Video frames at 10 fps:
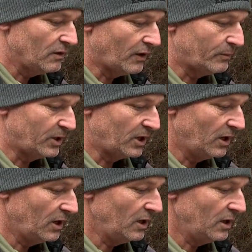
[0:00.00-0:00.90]
Then we
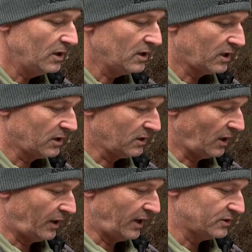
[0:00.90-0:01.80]

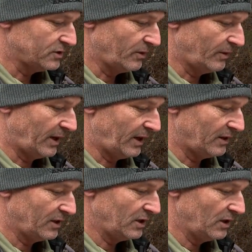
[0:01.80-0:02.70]
go down to
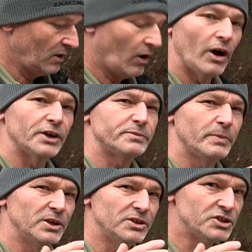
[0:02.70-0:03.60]
our high
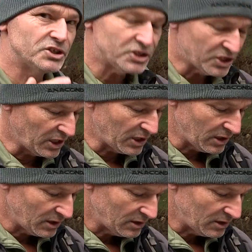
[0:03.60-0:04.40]
speed sync